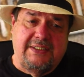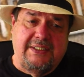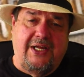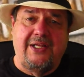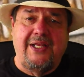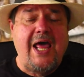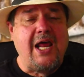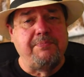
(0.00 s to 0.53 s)

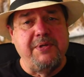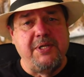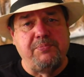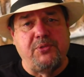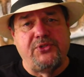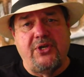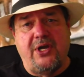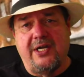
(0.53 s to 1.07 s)
Now, a lot of
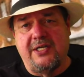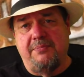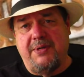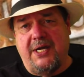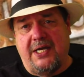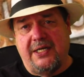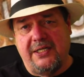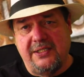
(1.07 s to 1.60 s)
people talk
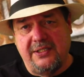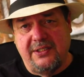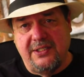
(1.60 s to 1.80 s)
about it,